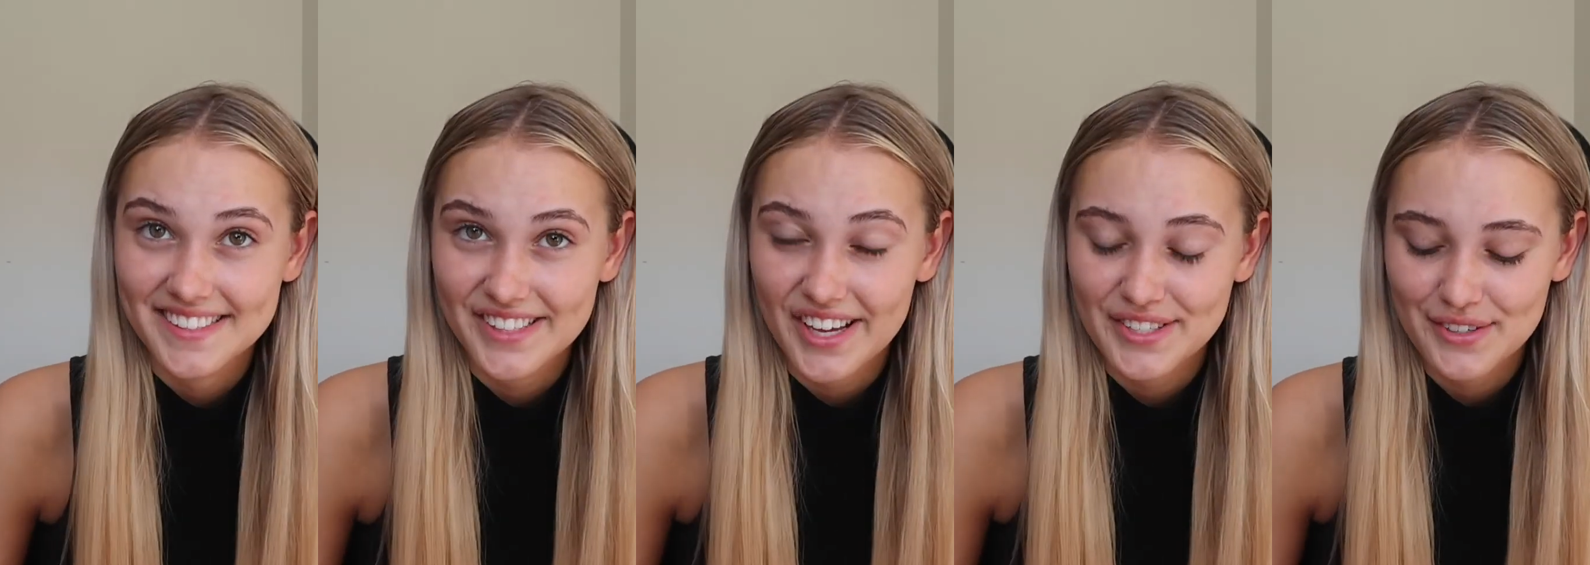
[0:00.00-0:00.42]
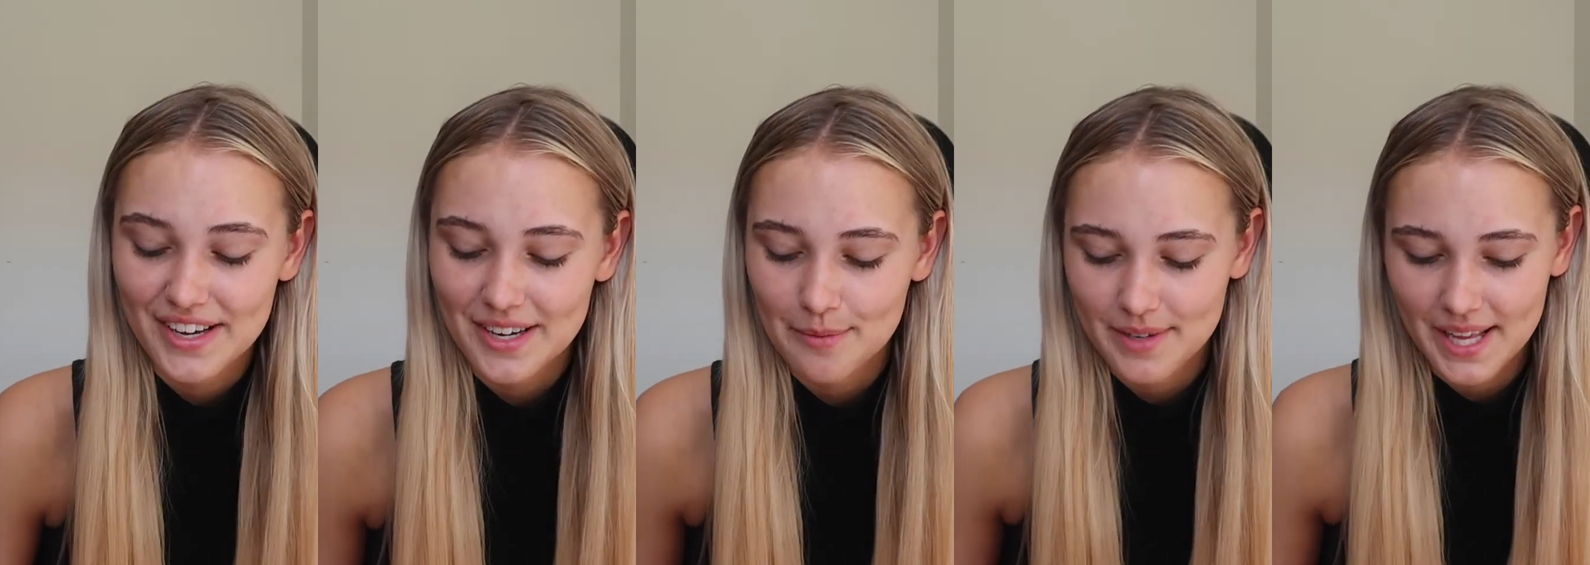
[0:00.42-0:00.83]
so i just thought
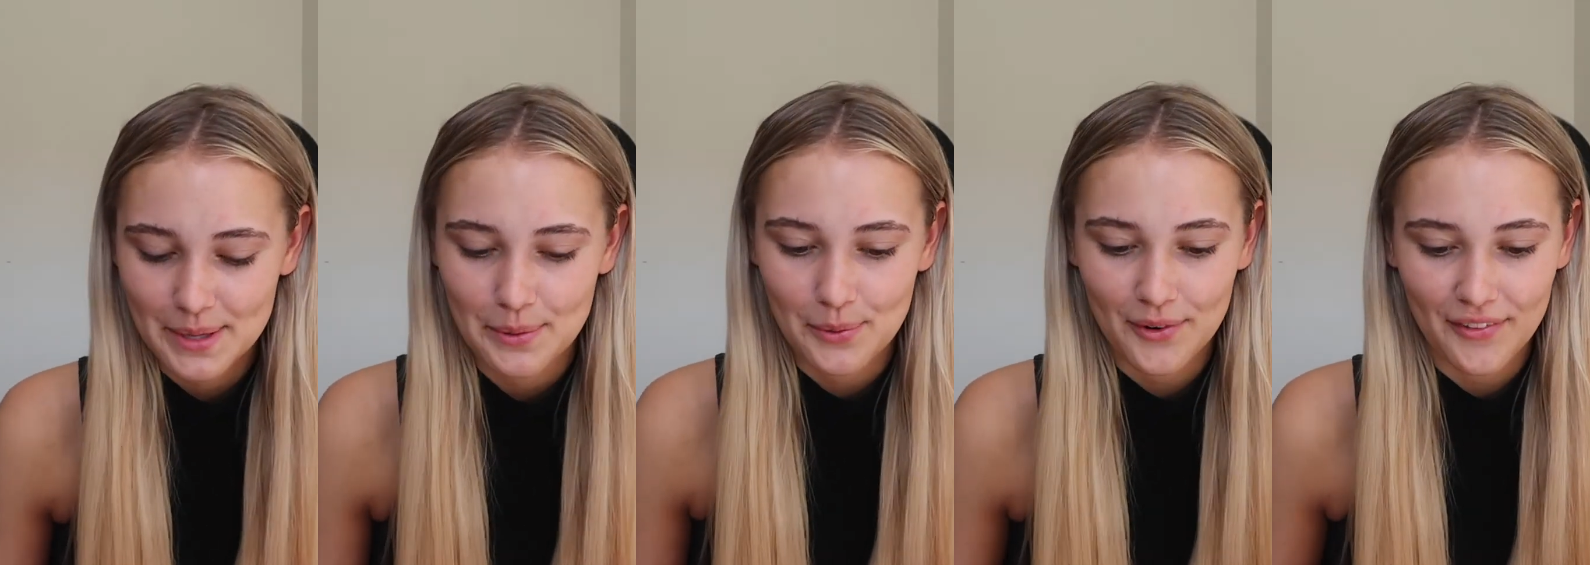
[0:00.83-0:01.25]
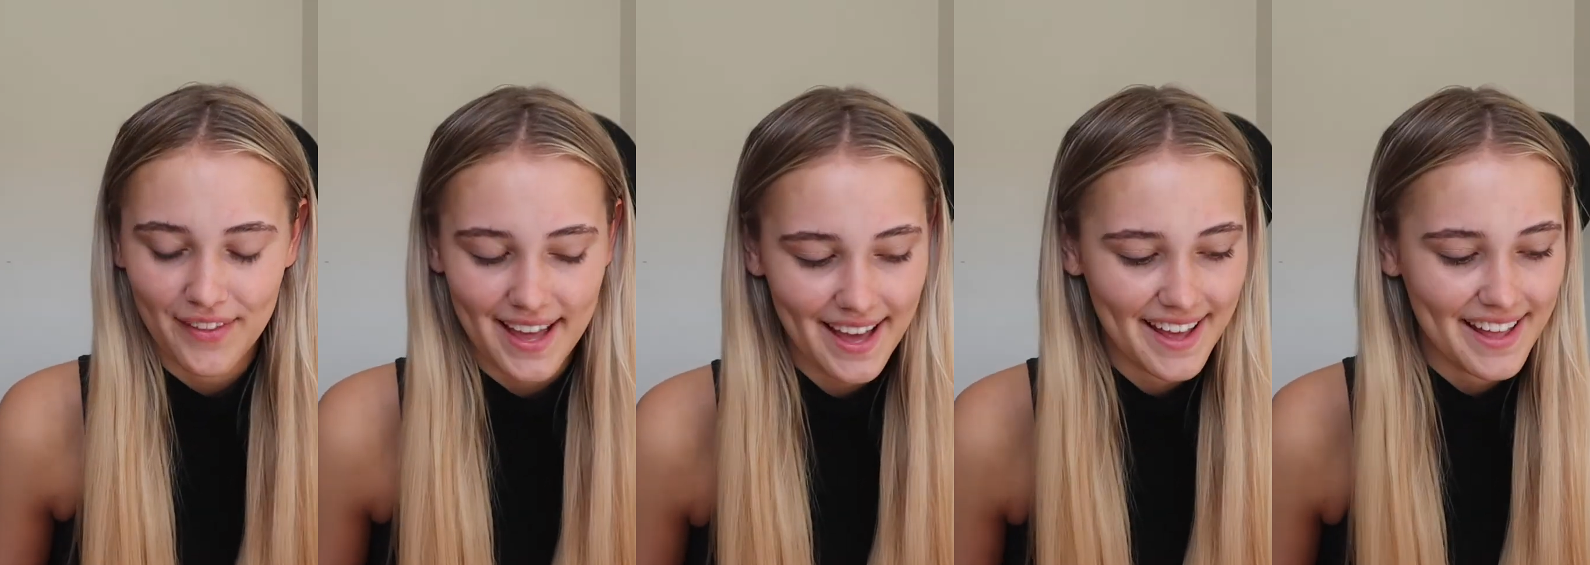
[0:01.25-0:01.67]
i'd update you all on
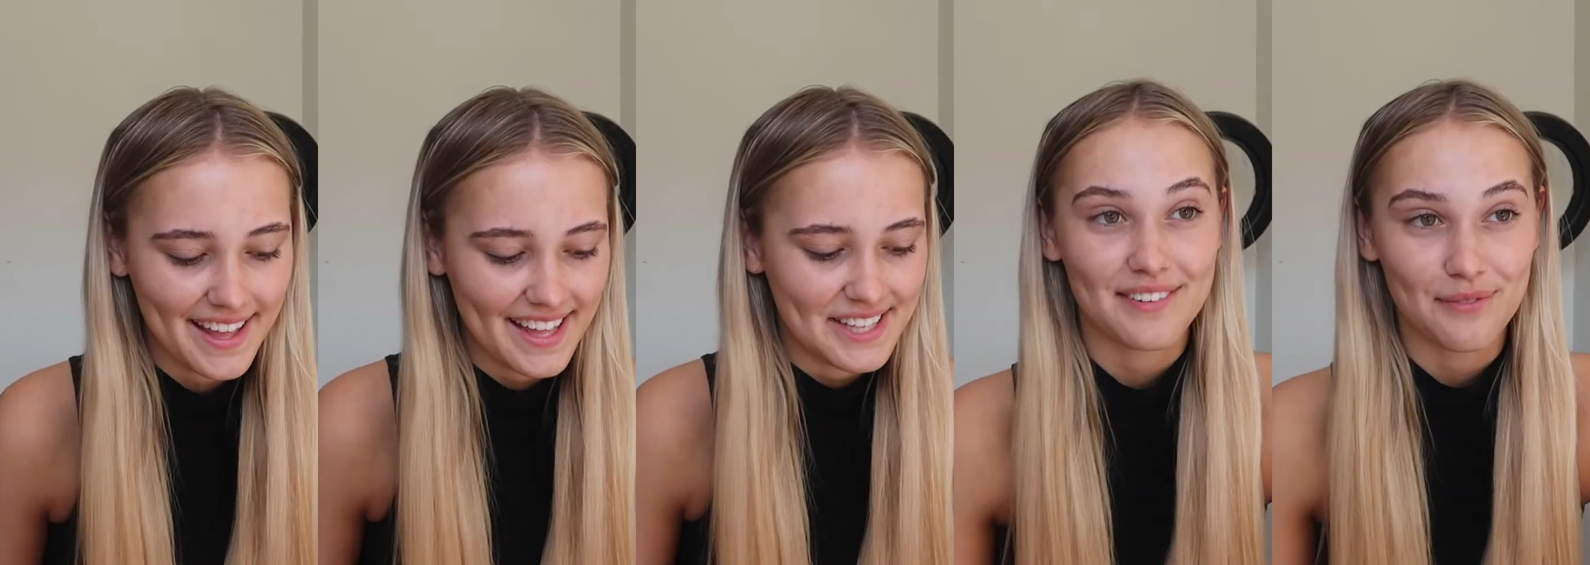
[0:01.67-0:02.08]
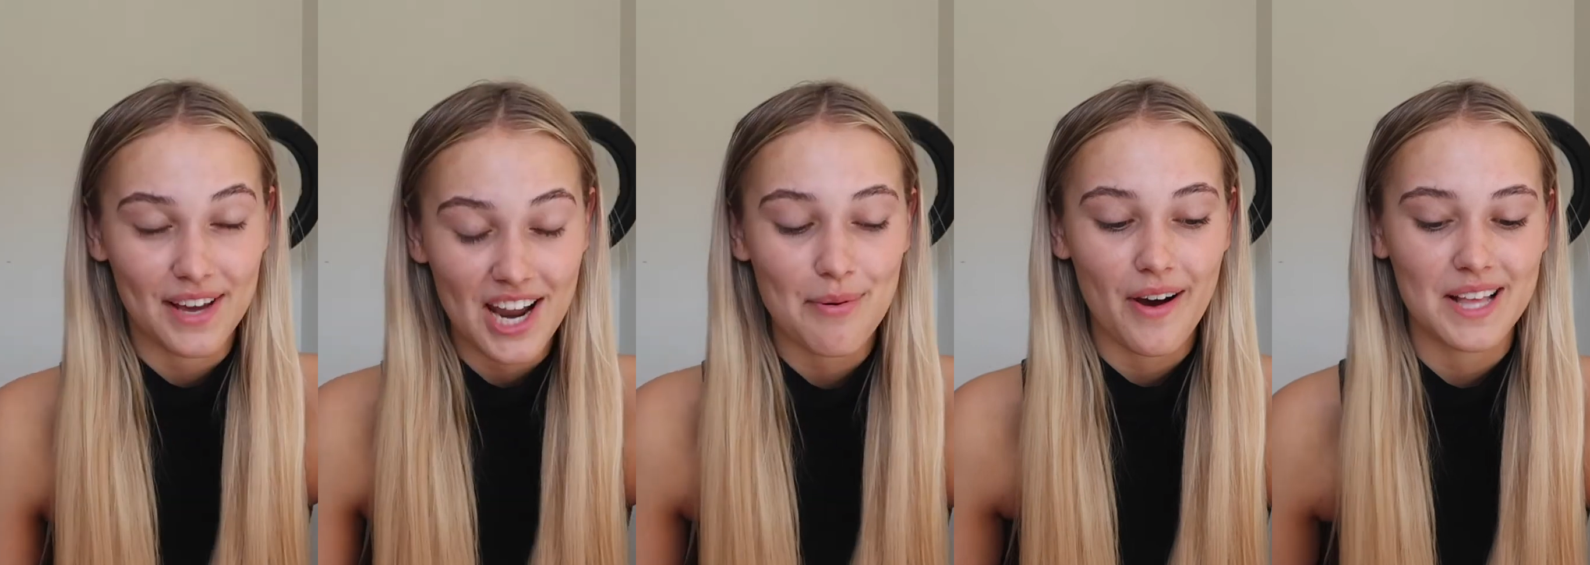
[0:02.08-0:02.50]
that when
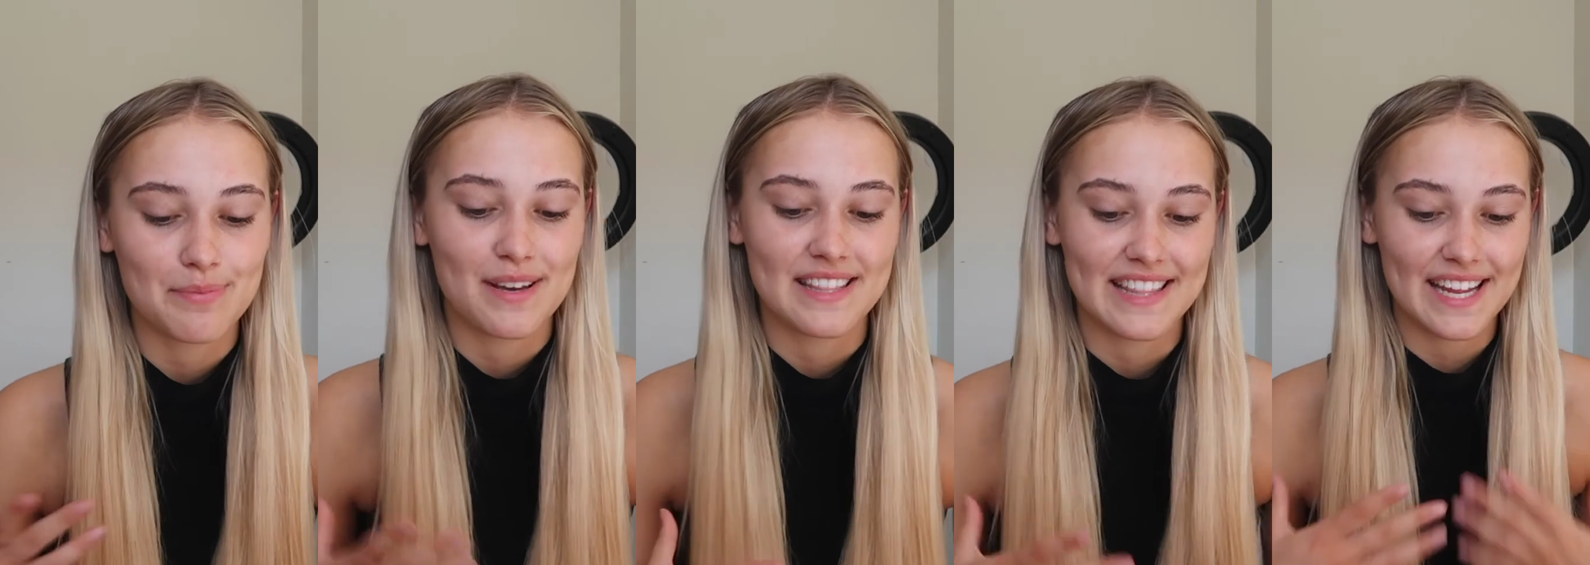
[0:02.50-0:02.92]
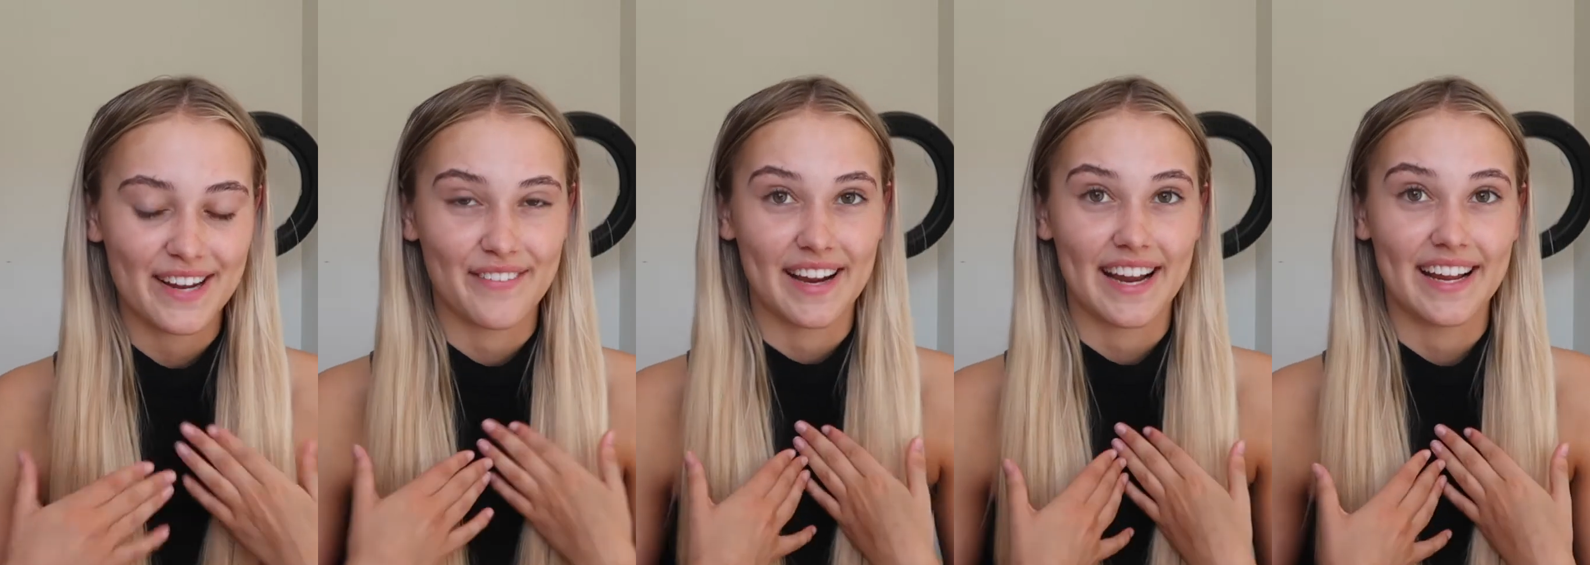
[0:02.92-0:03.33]
i passed my
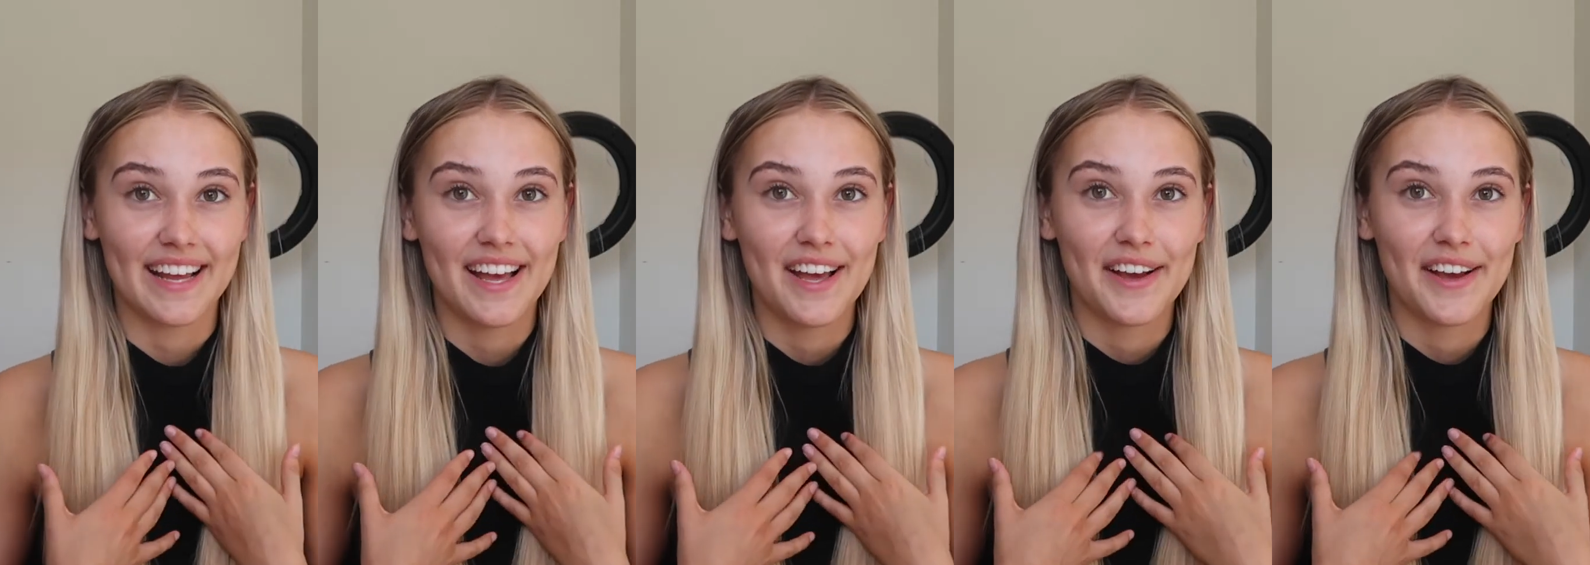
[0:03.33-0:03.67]
theory